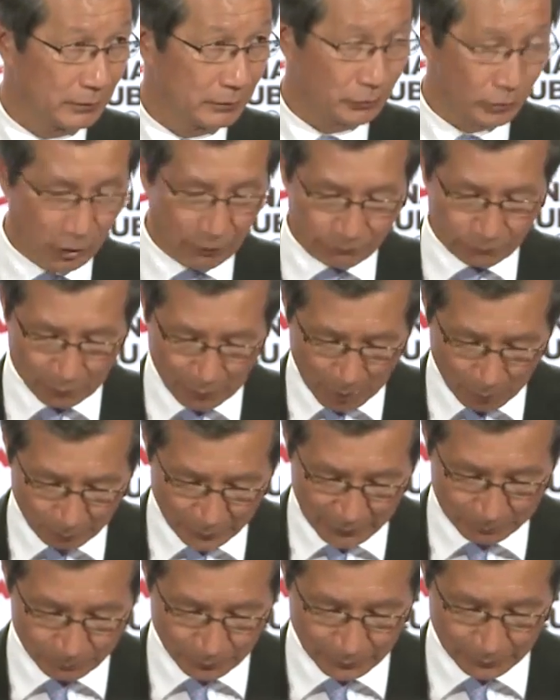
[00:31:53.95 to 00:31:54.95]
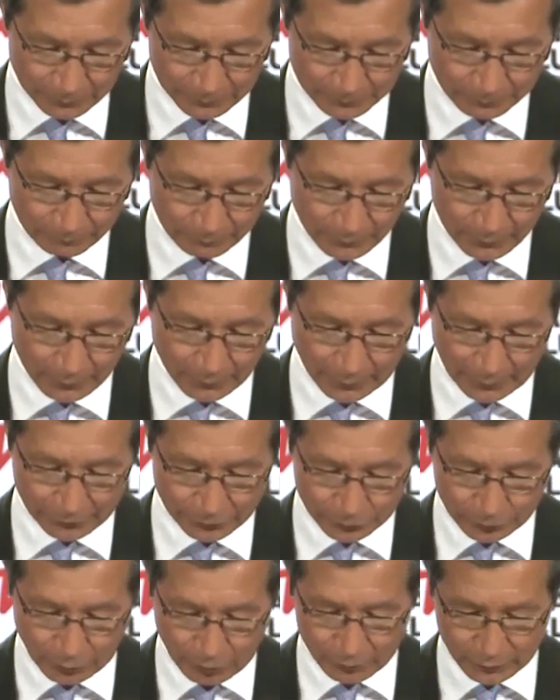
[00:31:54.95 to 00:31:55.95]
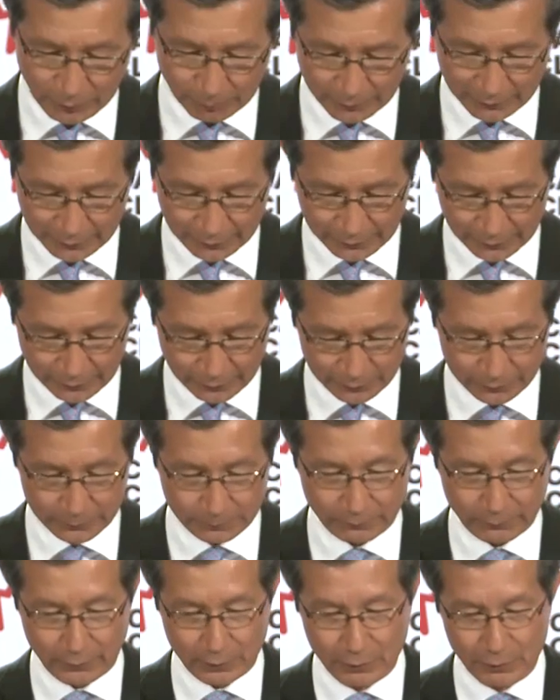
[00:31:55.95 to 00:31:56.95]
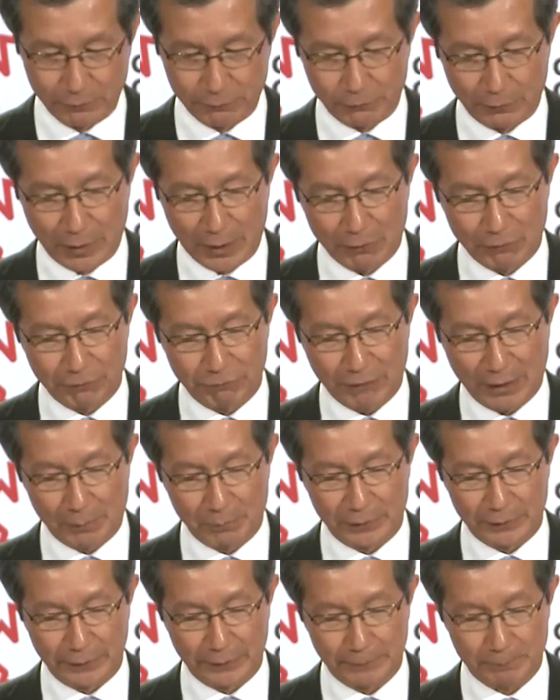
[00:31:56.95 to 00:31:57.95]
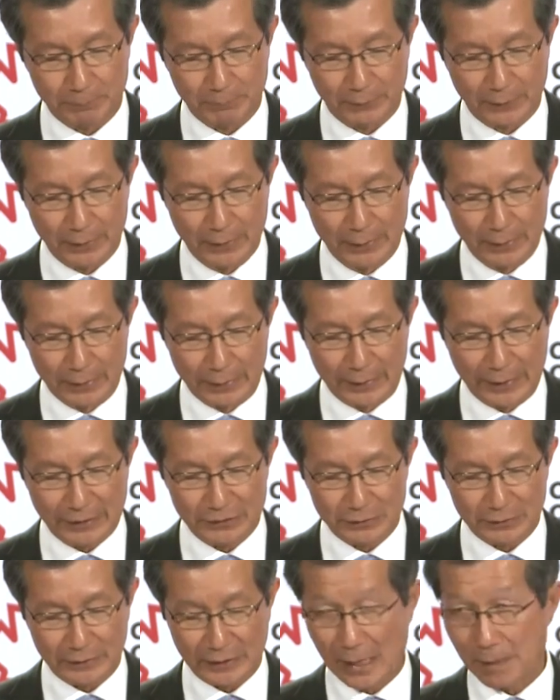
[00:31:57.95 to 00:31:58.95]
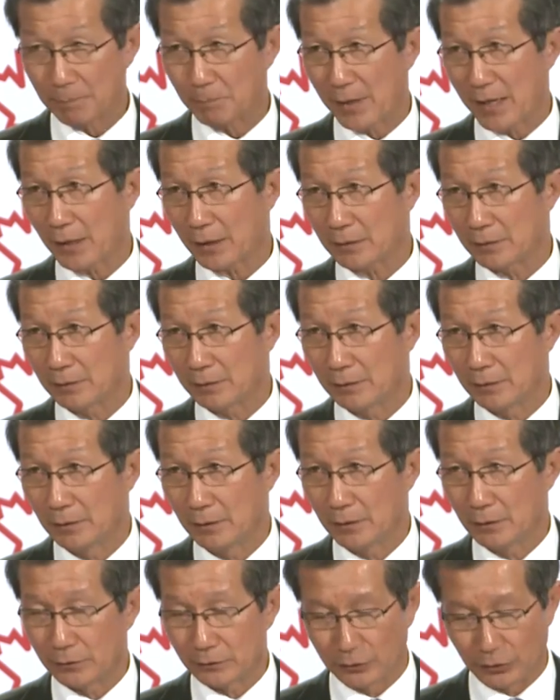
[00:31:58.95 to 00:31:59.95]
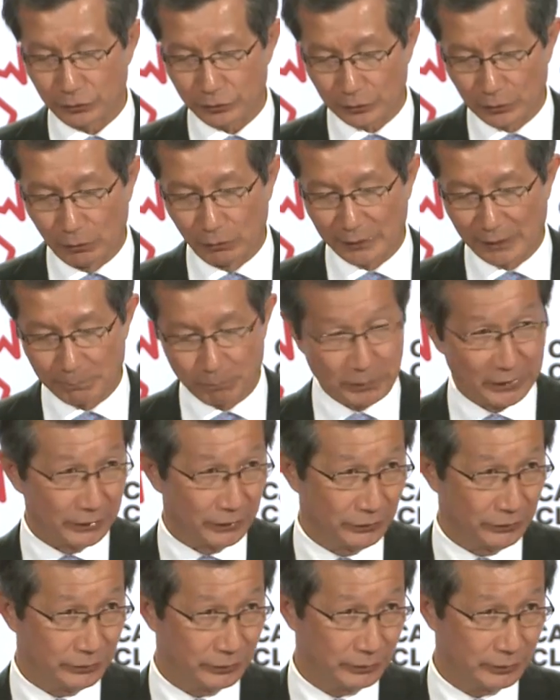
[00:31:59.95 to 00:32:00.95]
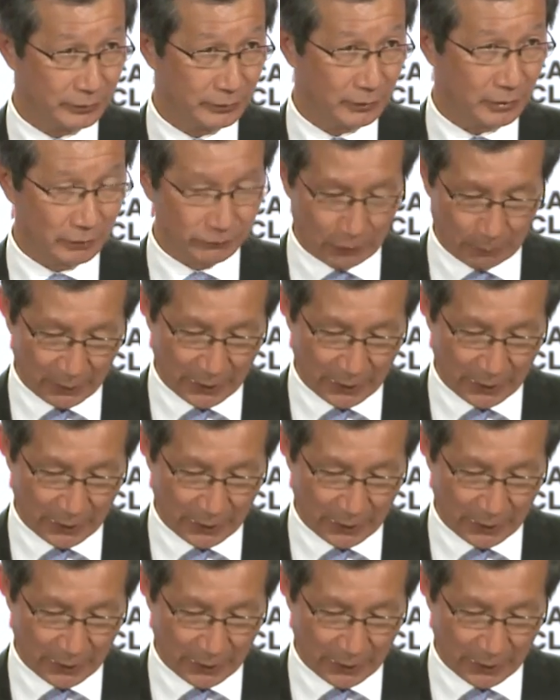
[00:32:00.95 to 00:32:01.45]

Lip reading: job for our people, and strong communities for our family. Let's get back the stolen piece of the